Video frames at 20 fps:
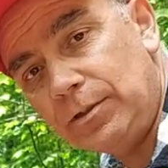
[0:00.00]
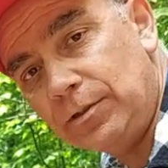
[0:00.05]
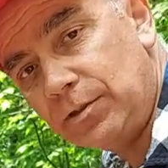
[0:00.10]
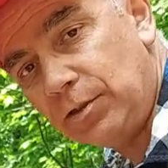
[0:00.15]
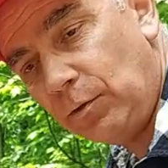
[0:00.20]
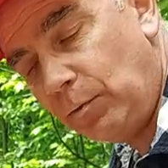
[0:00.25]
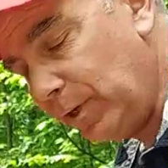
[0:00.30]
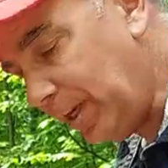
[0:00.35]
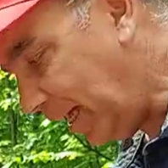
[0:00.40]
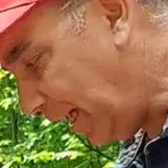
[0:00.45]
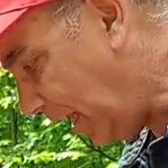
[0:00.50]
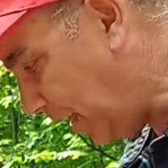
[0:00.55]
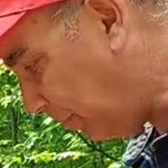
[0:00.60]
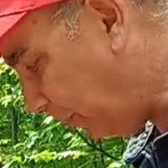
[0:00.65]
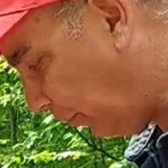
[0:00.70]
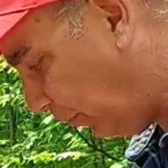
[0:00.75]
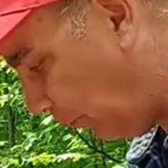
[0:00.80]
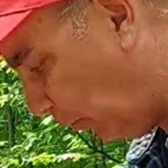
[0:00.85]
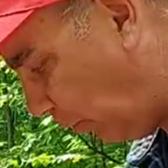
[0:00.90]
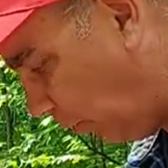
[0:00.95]
So what I had
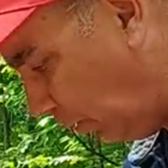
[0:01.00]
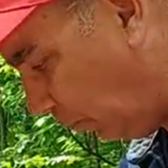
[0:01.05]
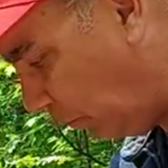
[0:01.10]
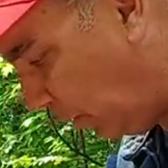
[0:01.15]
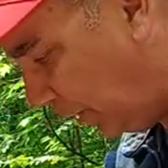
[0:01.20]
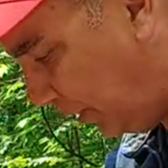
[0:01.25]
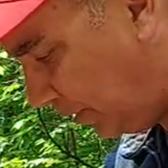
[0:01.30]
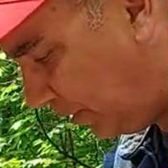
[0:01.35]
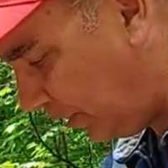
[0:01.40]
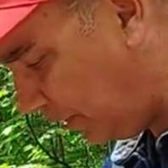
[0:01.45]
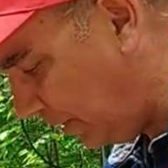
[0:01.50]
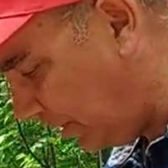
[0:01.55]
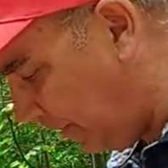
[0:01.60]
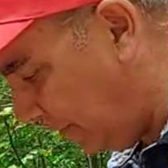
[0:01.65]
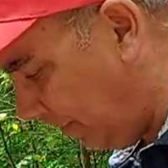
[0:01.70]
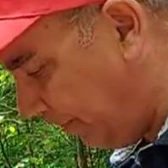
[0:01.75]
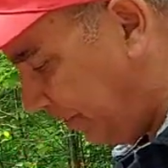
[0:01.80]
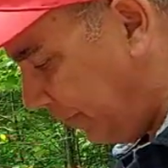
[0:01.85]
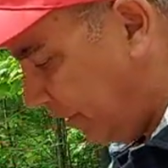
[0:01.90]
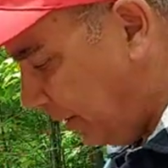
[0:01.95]
before was
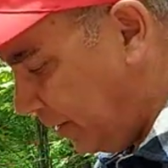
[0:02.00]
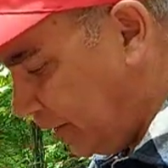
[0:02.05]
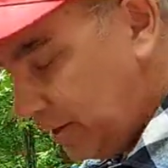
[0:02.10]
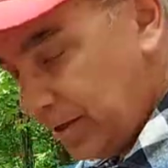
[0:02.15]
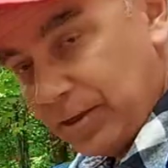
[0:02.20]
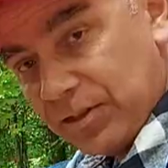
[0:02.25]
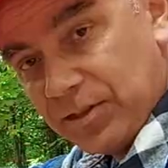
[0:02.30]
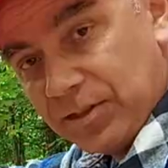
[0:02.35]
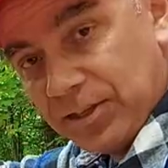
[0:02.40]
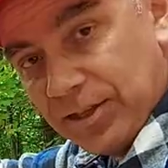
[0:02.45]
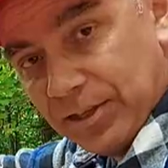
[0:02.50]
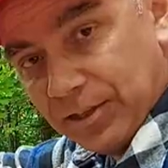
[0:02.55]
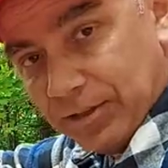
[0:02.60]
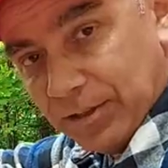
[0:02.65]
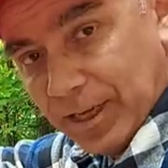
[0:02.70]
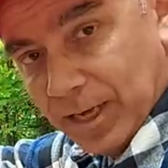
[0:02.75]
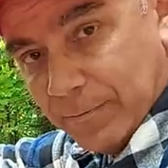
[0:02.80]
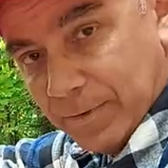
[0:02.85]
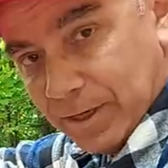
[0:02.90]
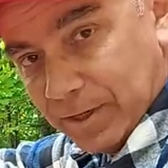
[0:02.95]
the Stihl
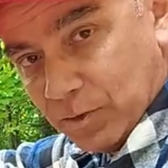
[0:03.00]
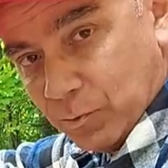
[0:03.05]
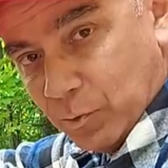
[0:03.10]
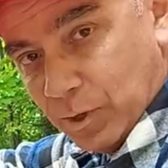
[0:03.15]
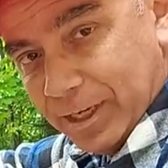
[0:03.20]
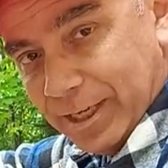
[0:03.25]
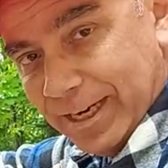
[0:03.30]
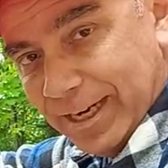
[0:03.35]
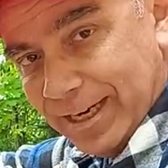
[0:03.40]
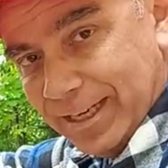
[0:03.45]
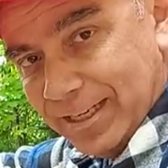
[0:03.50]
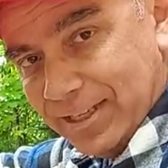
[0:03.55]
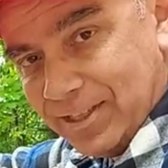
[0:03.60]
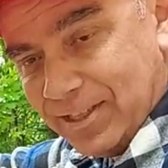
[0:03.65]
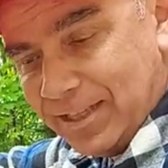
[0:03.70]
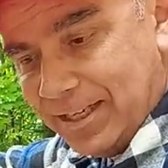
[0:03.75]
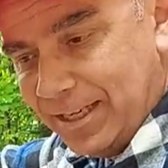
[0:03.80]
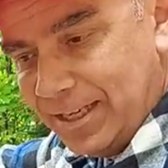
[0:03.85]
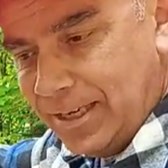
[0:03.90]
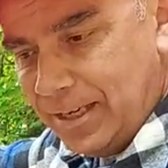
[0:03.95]

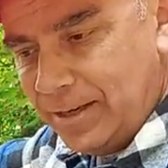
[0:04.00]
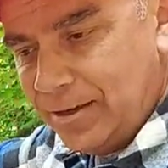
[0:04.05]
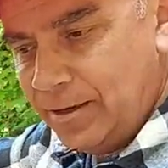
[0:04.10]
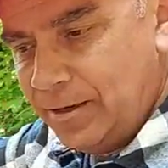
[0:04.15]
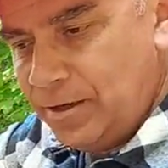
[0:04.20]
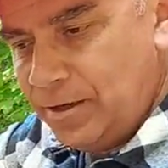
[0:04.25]
MS180C,